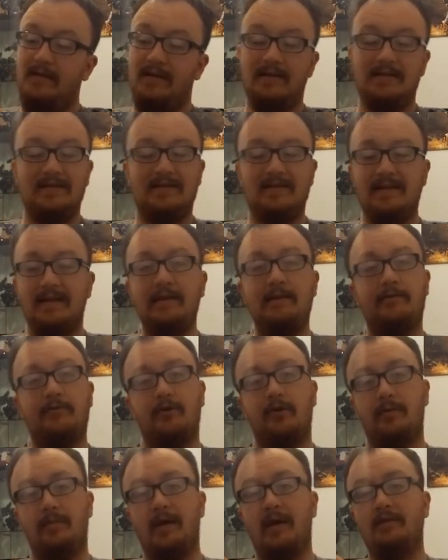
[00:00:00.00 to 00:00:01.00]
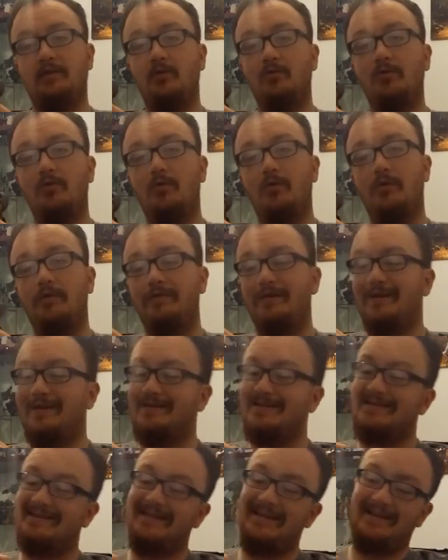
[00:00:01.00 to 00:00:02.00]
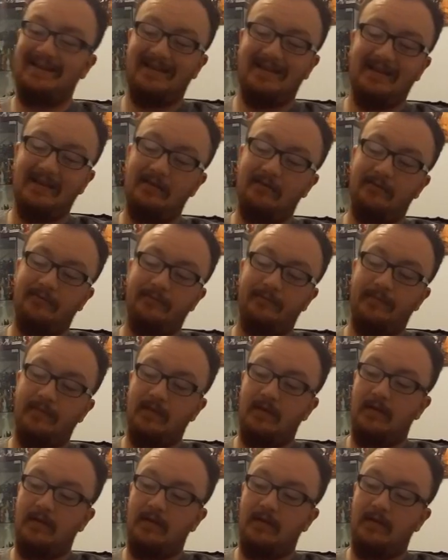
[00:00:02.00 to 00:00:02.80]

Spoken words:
you can see through him. I don't know if you can see it here,